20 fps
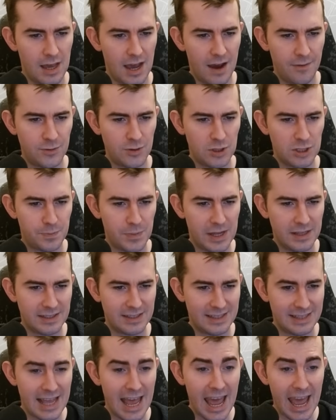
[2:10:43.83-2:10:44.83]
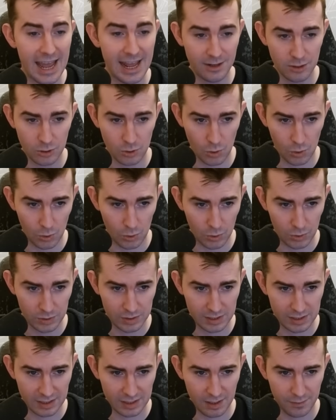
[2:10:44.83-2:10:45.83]
After you spend 10
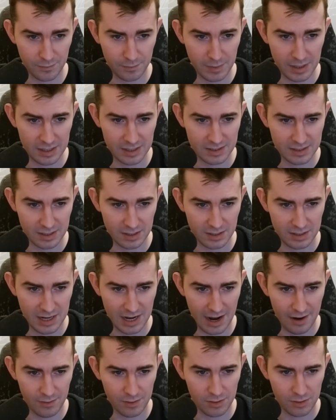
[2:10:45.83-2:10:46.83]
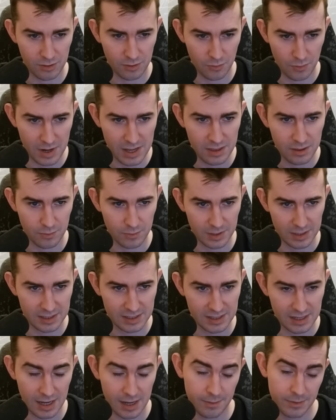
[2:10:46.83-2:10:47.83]
gold, give minions in the Tavern 3/3.
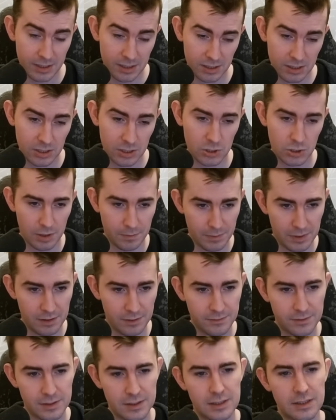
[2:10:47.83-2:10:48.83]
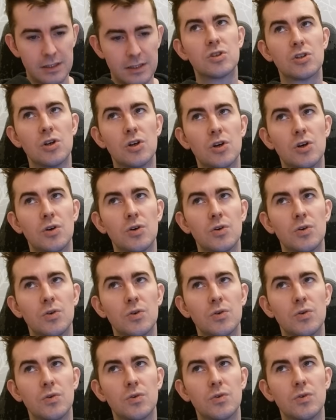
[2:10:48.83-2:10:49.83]
This guy, I mean, it's a shop buff.
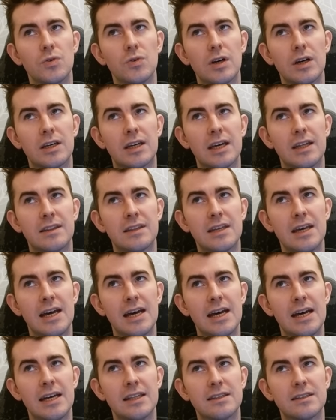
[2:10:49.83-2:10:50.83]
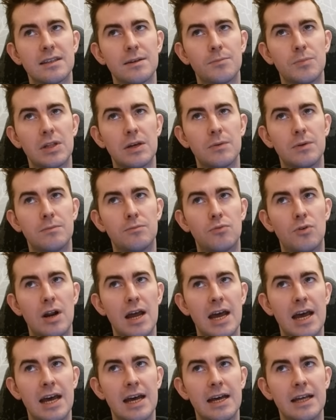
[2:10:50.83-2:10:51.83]
So I get that. I play with
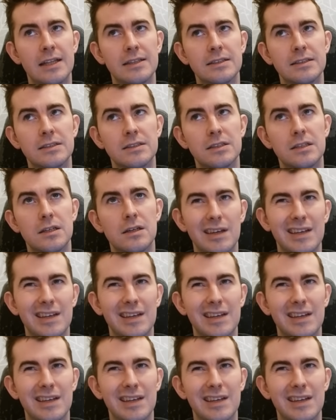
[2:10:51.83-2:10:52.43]
Bran.